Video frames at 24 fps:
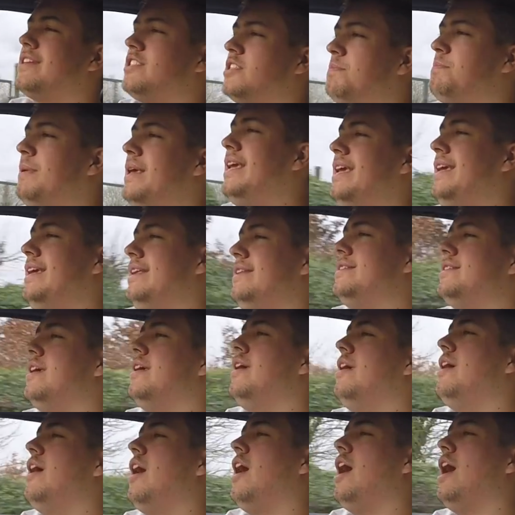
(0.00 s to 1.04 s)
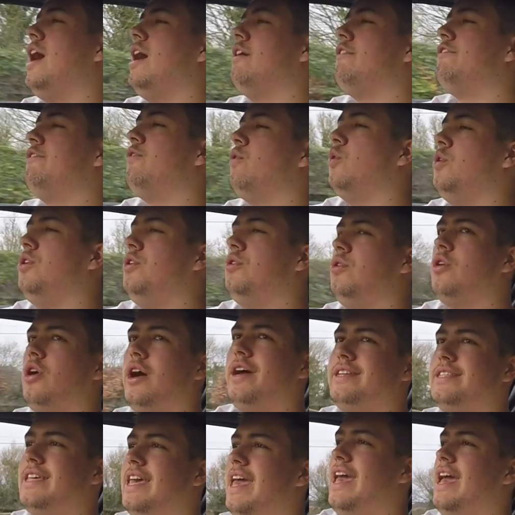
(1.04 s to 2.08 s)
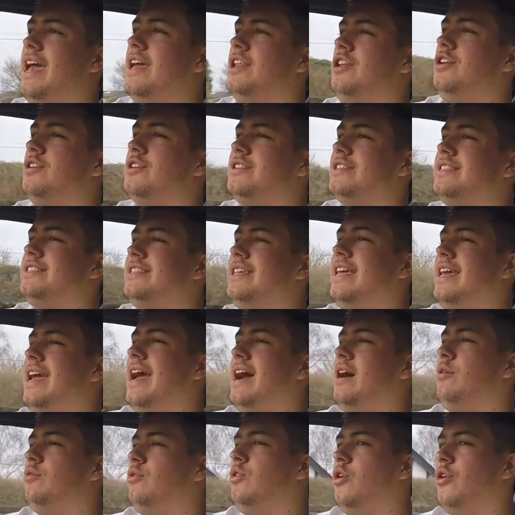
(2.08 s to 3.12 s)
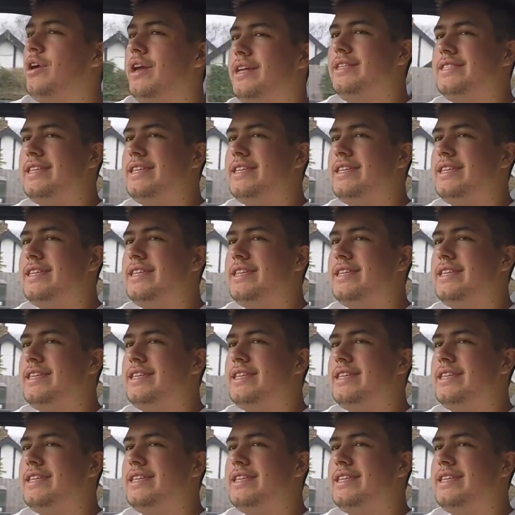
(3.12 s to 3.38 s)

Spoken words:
speed for you guys here, and you can see how long it